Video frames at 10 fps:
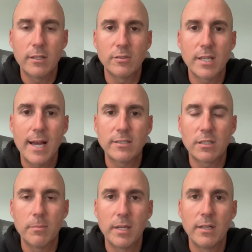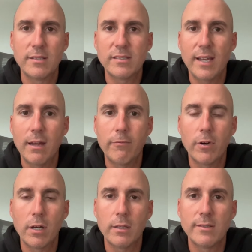Those guys are committed to
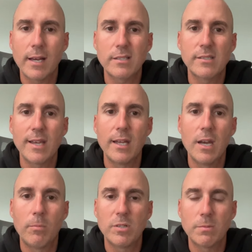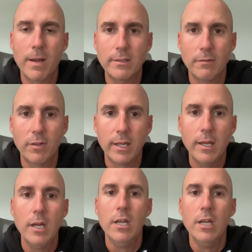Stanford and Texas A and M respectively.